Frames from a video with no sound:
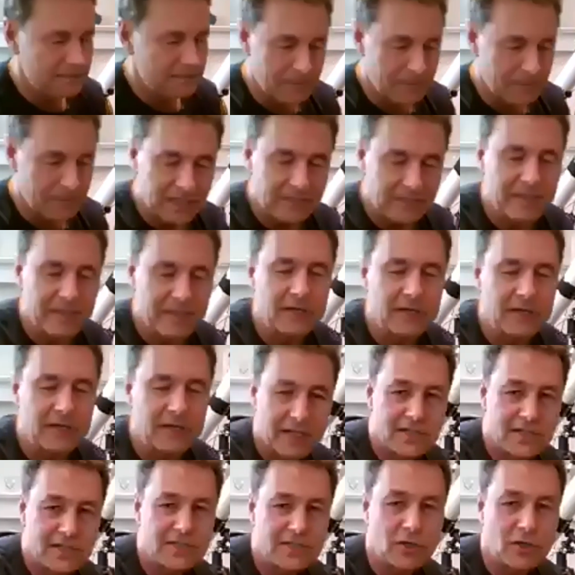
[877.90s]
millimeter
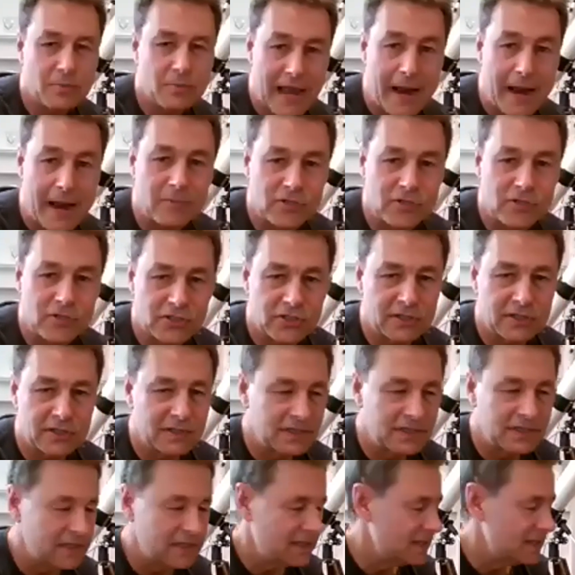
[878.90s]
telescope aperture,
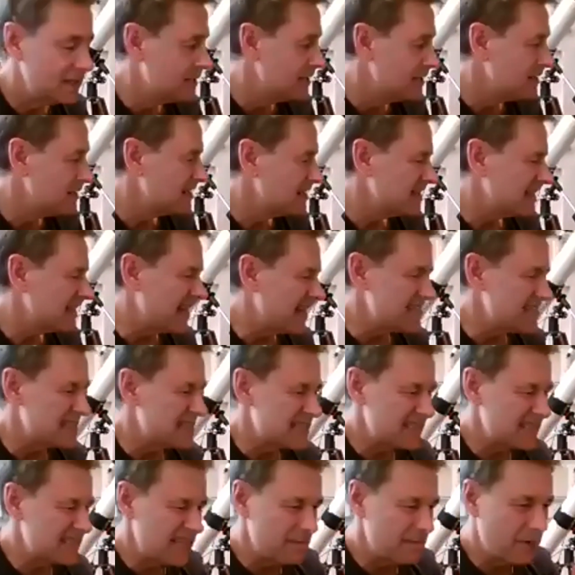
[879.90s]

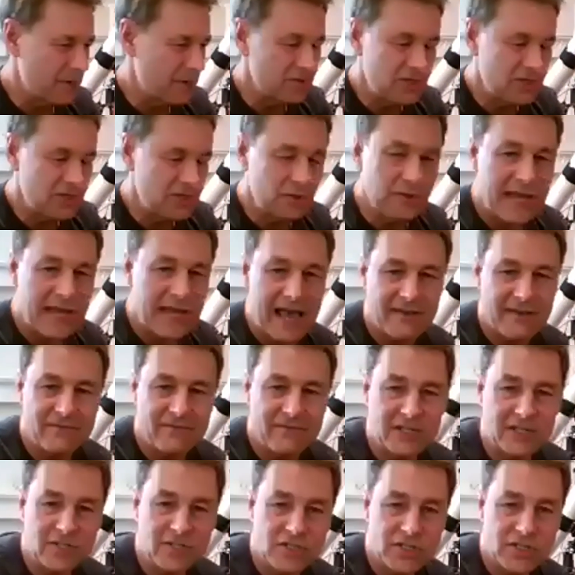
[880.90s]
that's about two and a half
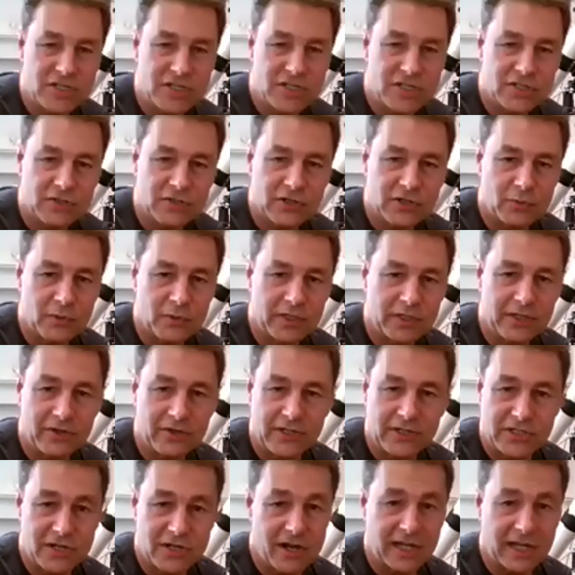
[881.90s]
inches. So you're really
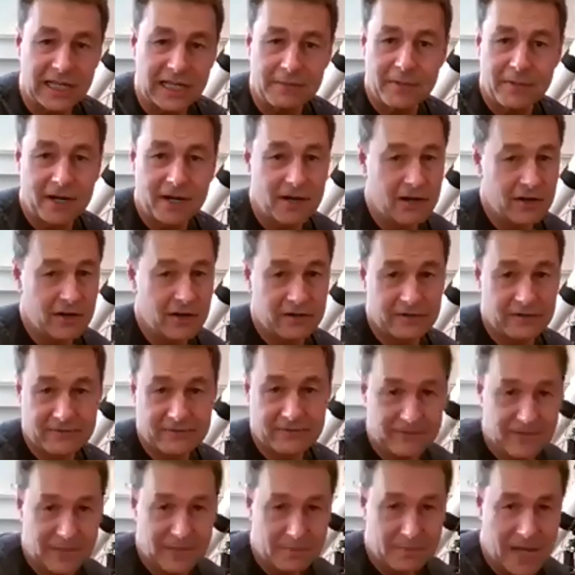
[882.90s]
only talking about
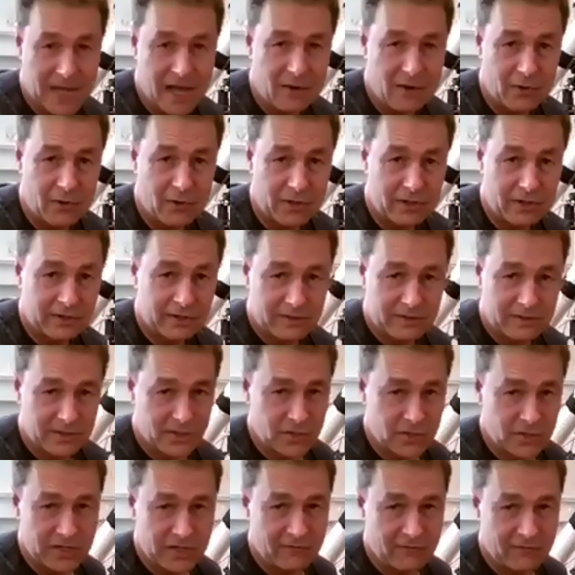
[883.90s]
150 power
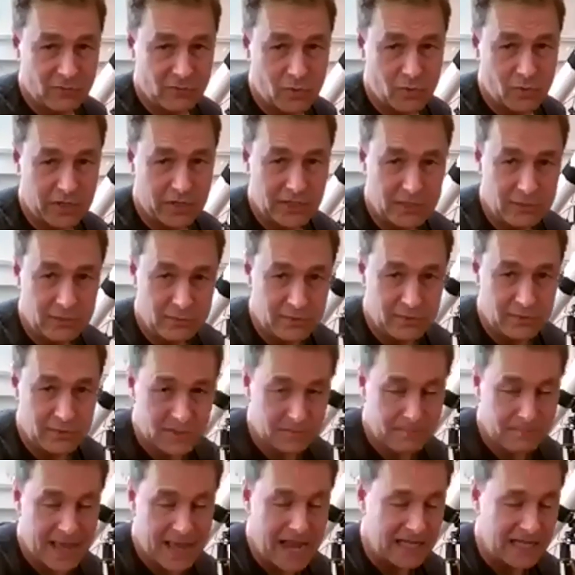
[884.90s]
that you'd ever want to
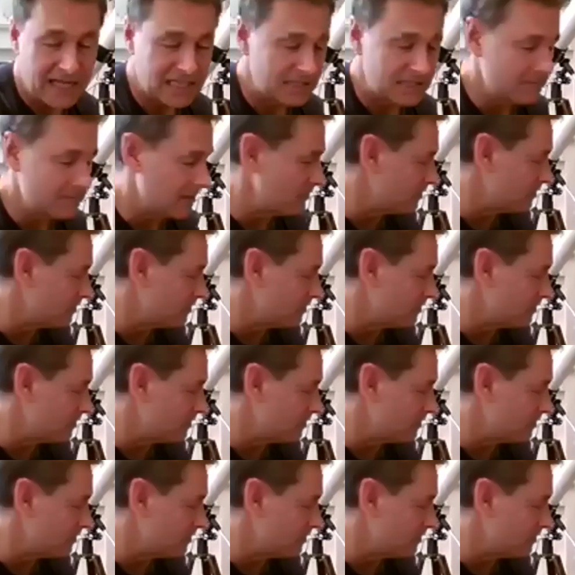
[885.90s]
use maximum